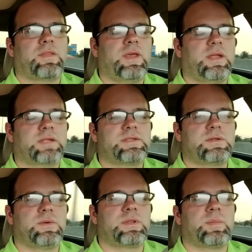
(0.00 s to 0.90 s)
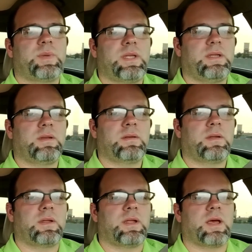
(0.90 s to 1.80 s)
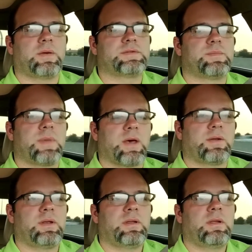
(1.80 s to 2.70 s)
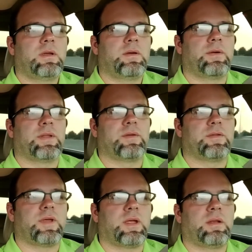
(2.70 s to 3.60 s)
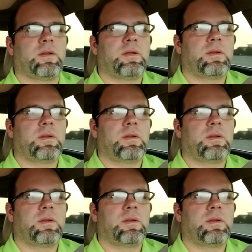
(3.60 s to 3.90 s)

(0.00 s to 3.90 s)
I think it has to do with the pinion and how it's mounted rather than